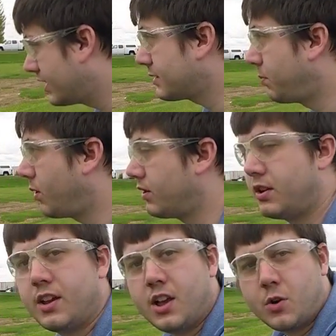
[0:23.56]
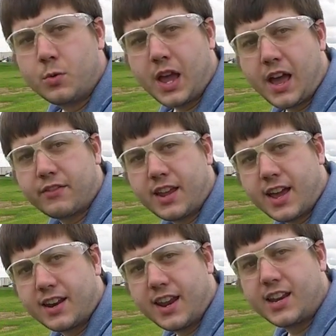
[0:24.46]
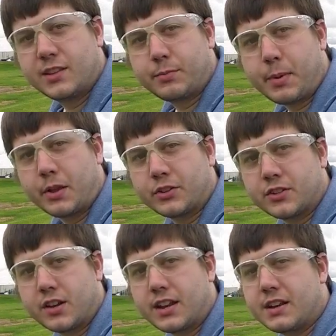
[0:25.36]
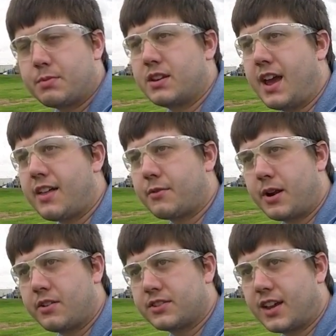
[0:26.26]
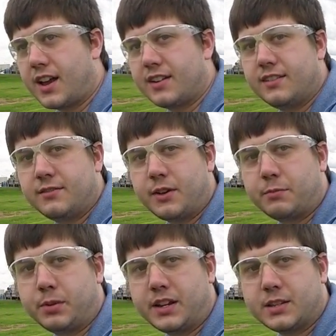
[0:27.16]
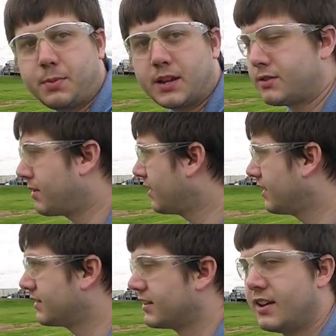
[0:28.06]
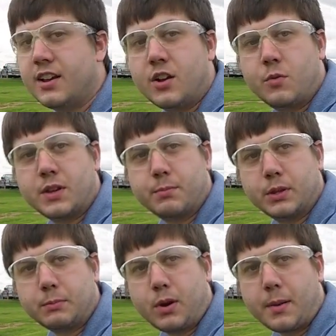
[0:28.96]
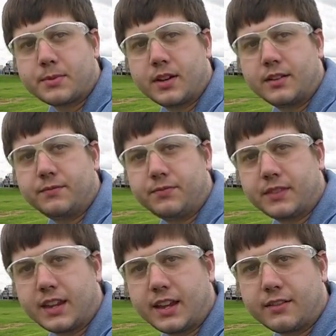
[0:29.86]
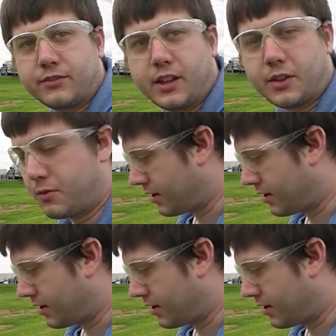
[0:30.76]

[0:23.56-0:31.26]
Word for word: this point, we haven't had any propellers on it, but now that we're outside, we have plenty of space around us, we can put the props on and fly the